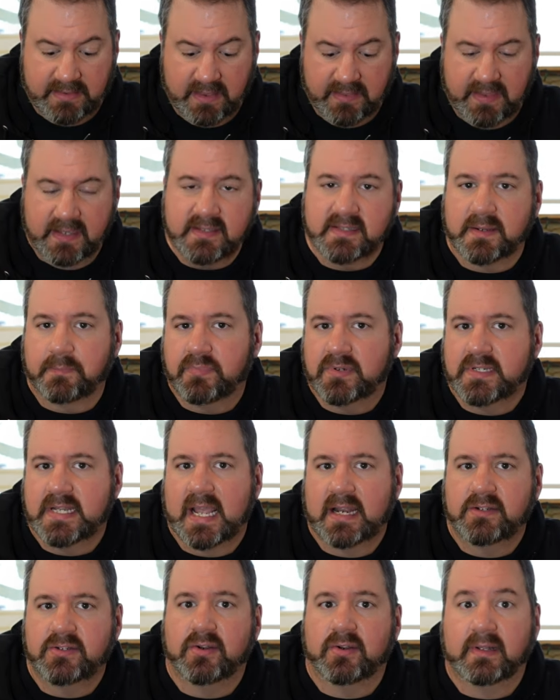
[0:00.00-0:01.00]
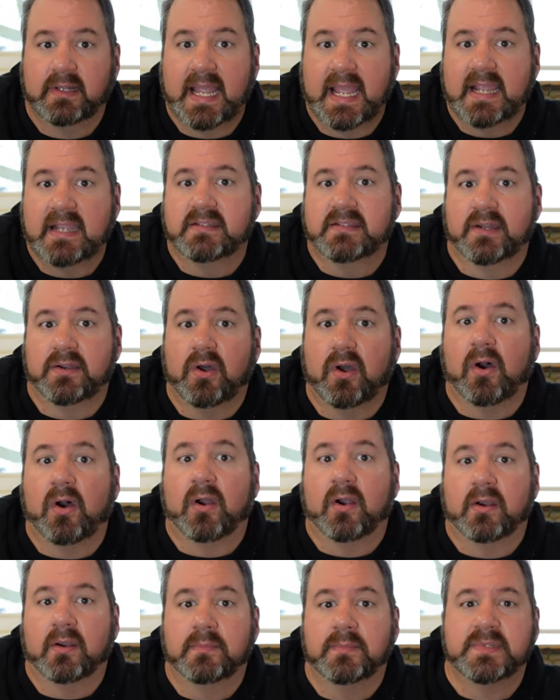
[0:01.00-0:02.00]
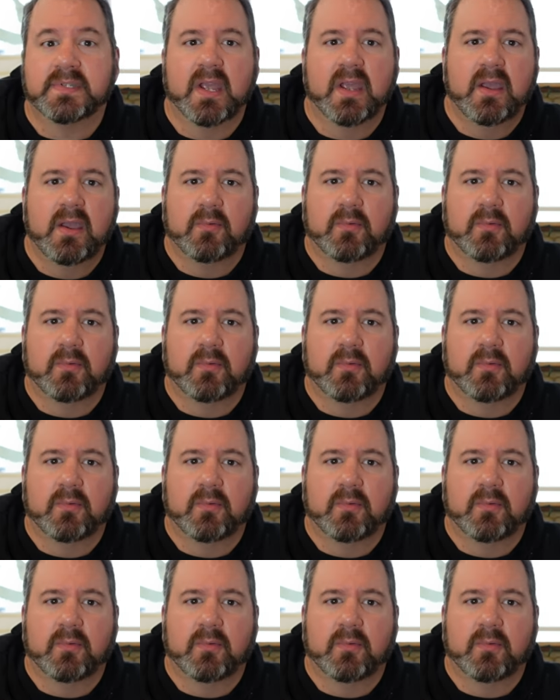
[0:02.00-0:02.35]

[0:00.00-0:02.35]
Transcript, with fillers: The things that protect your legs and arms.